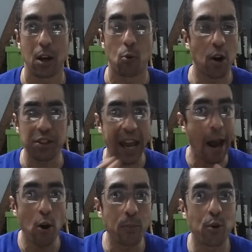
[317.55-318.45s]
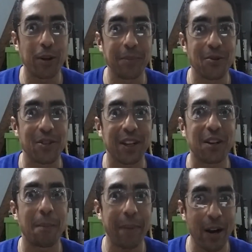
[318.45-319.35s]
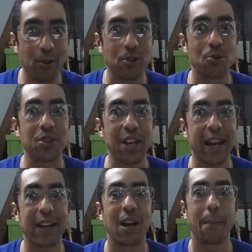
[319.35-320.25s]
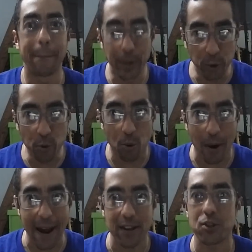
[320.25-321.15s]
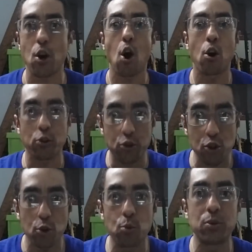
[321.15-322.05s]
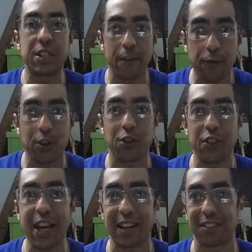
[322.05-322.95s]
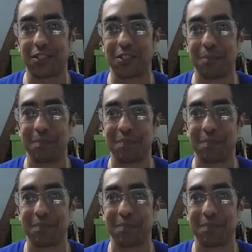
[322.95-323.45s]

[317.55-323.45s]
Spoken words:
While cowboy music compared to, say, bluegrass are two different things.